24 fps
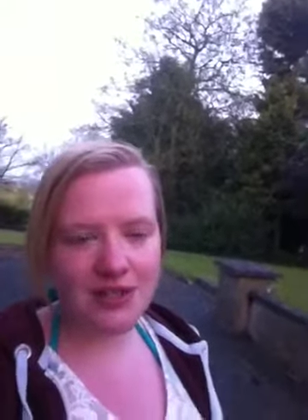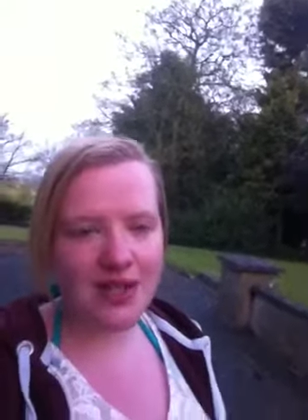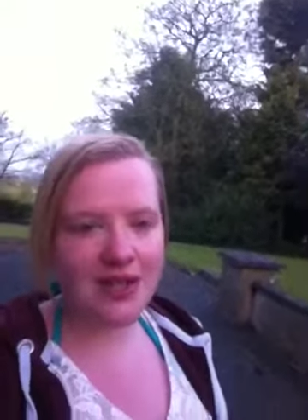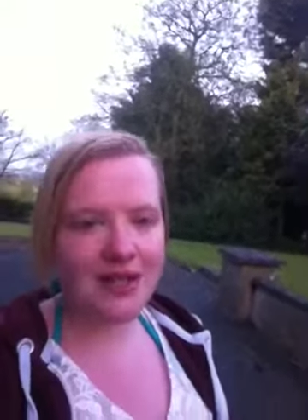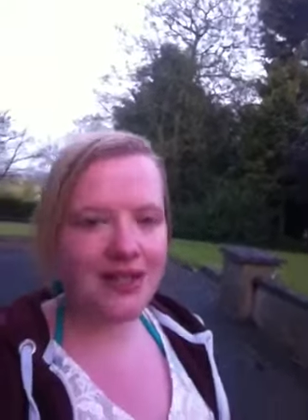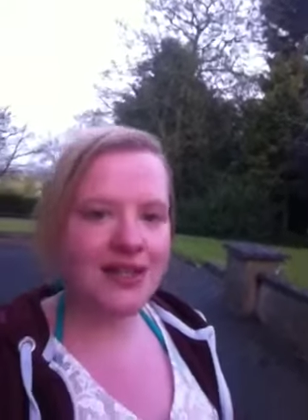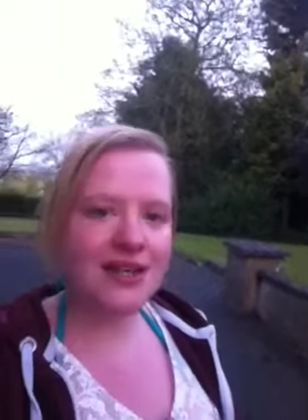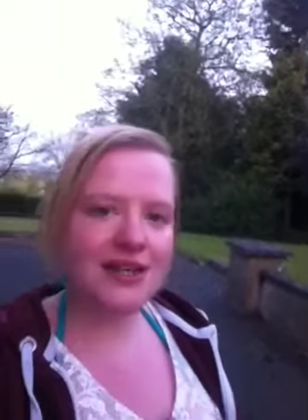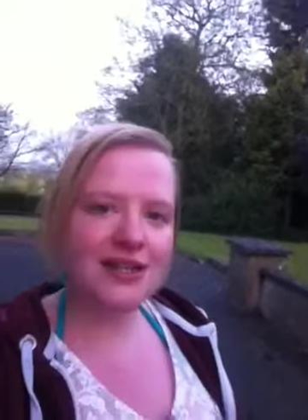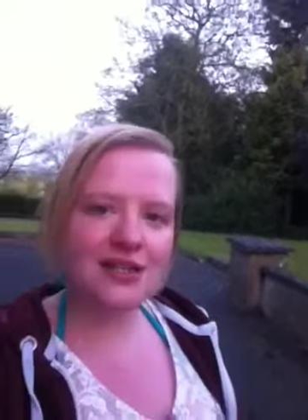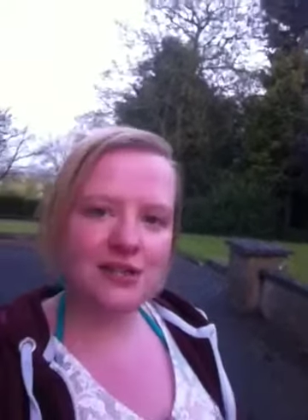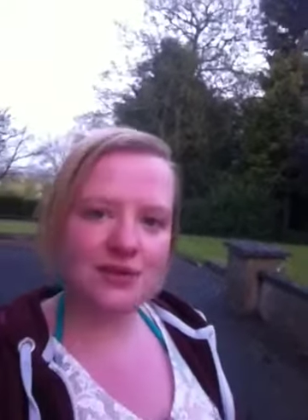that
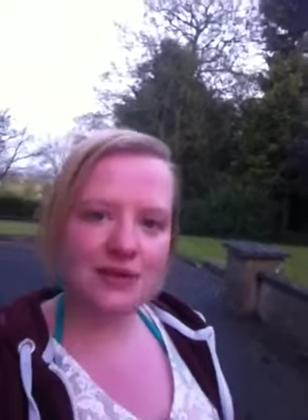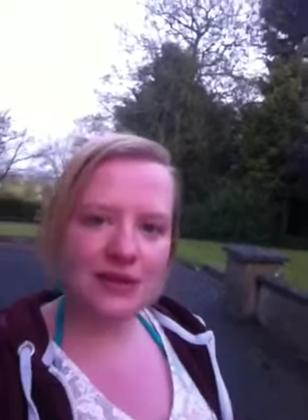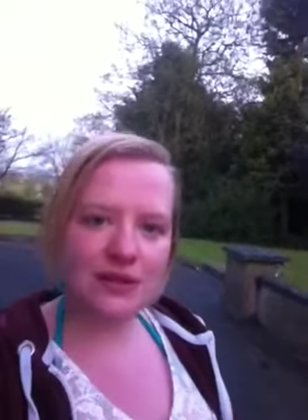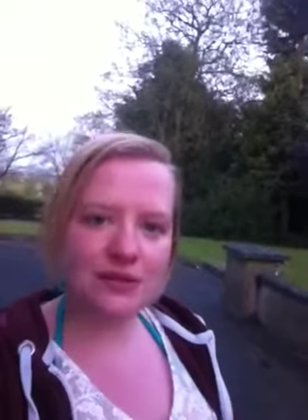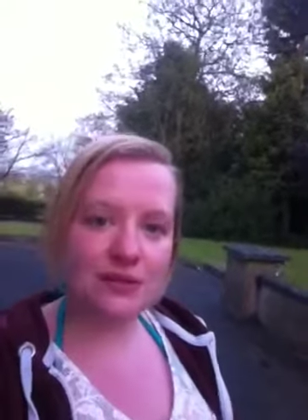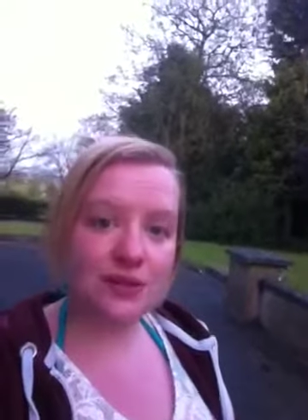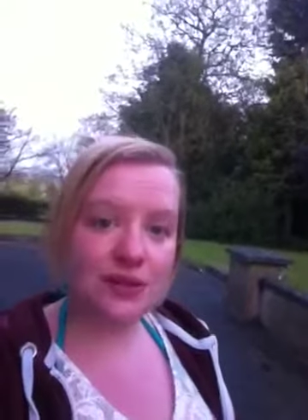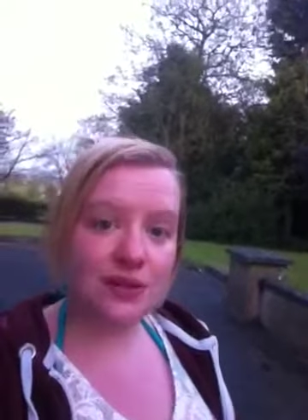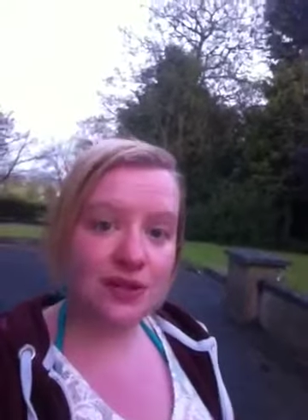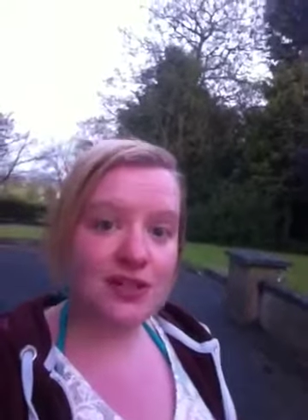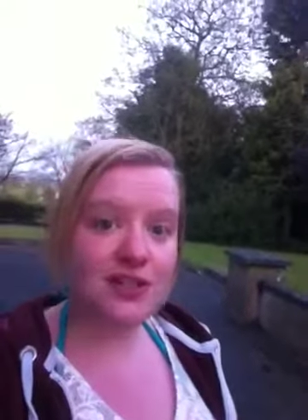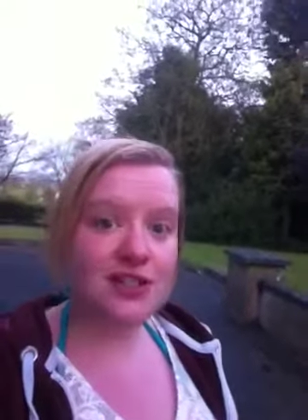next week.
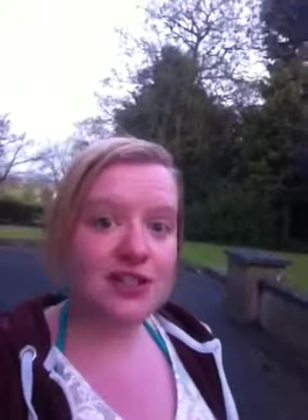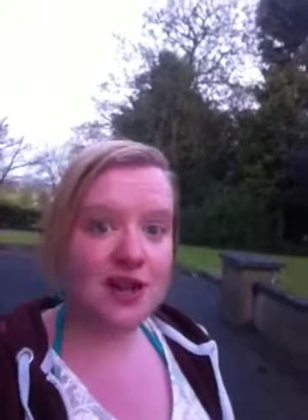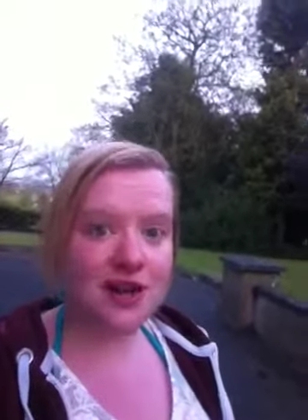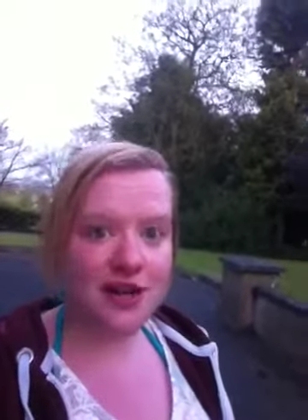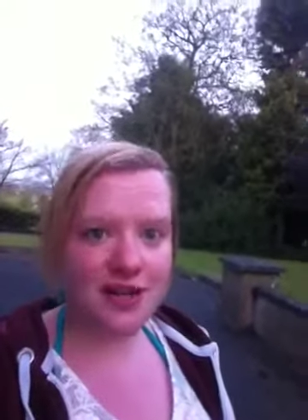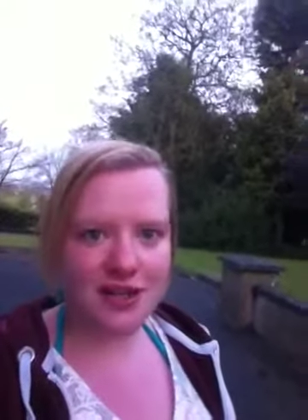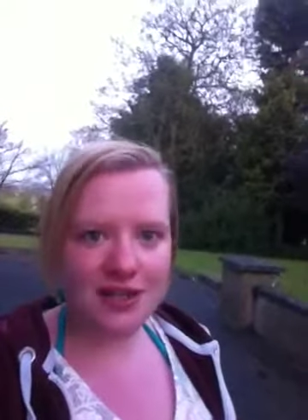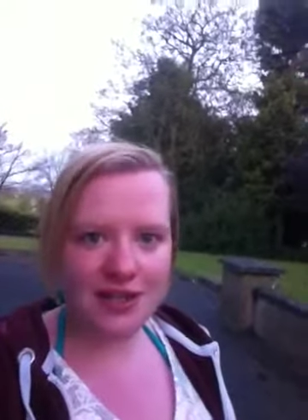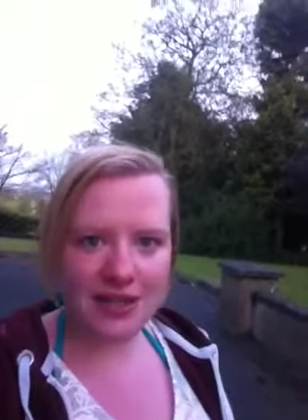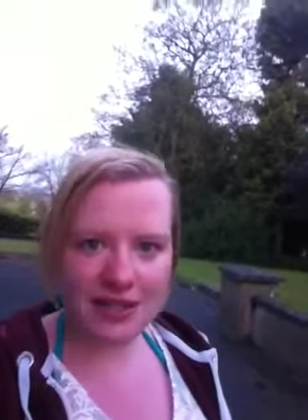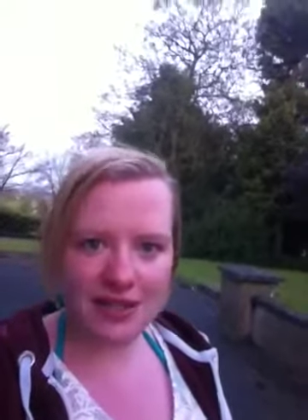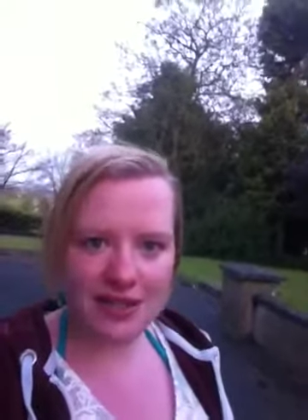We're going to
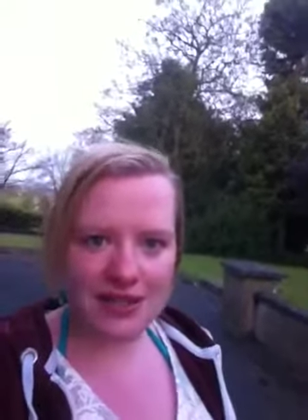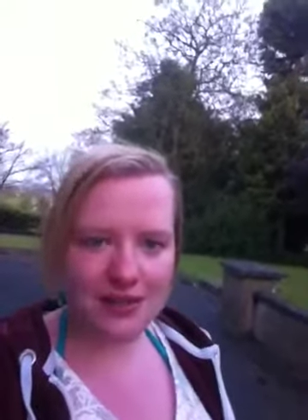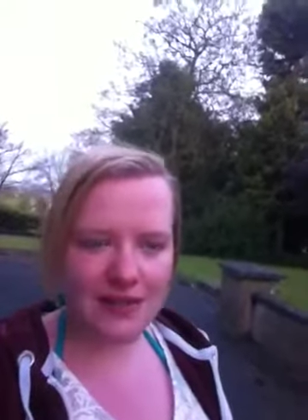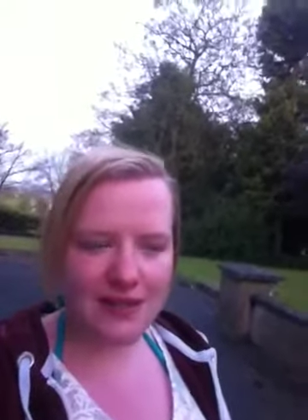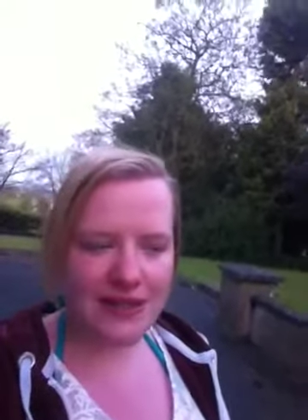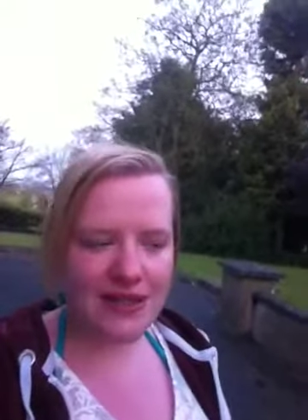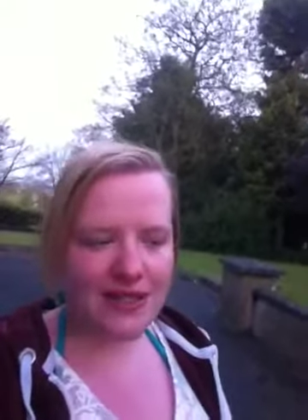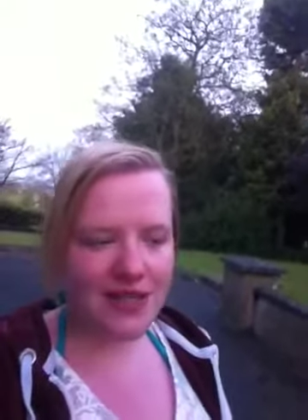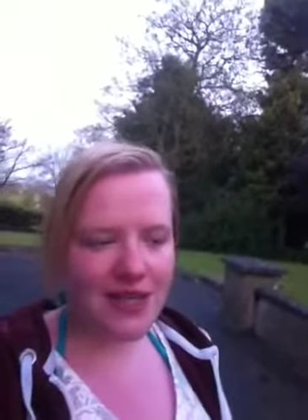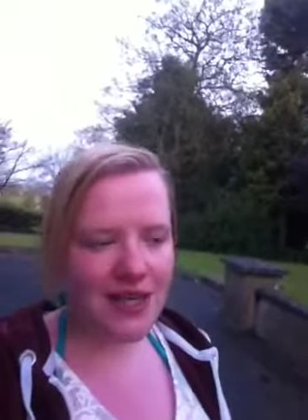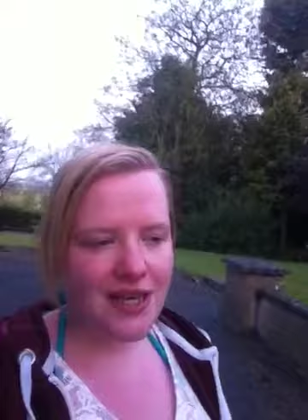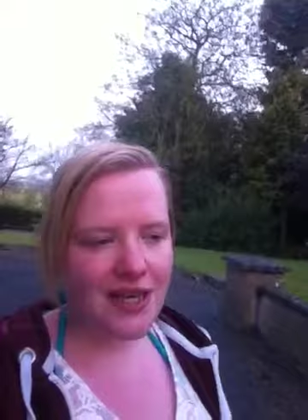start it next
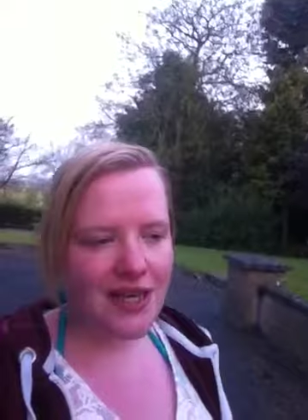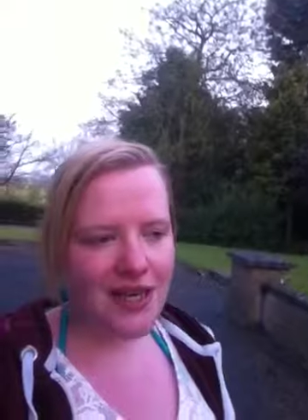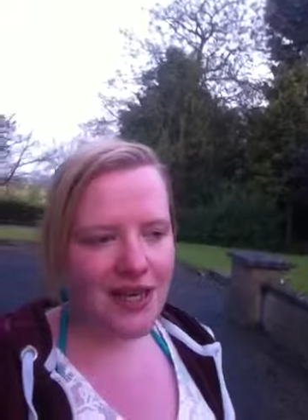week.